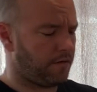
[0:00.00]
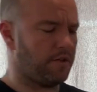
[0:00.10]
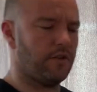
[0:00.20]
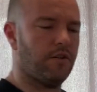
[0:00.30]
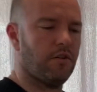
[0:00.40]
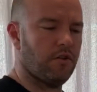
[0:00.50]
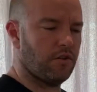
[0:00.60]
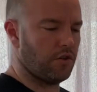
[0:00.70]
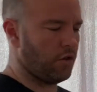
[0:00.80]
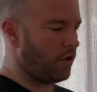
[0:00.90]

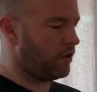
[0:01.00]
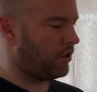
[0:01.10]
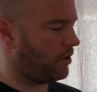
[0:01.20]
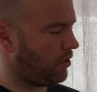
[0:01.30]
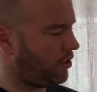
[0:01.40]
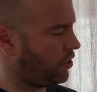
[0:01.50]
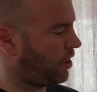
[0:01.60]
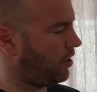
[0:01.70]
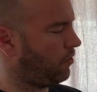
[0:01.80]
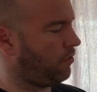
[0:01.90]
Vintage 90s
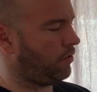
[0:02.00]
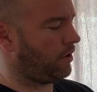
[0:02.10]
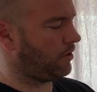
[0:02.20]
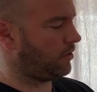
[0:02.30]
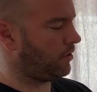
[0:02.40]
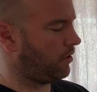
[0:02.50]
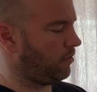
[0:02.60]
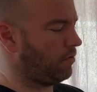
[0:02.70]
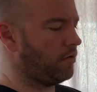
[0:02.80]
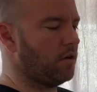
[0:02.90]
Charlotte Hornets
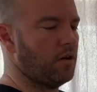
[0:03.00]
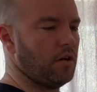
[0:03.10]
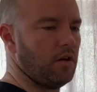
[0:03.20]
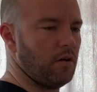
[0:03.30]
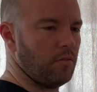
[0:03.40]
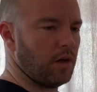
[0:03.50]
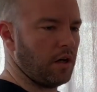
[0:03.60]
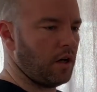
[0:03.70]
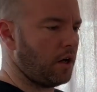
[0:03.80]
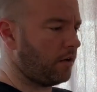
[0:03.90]
NBA
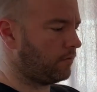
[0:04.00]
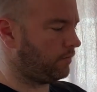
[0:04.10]
hat.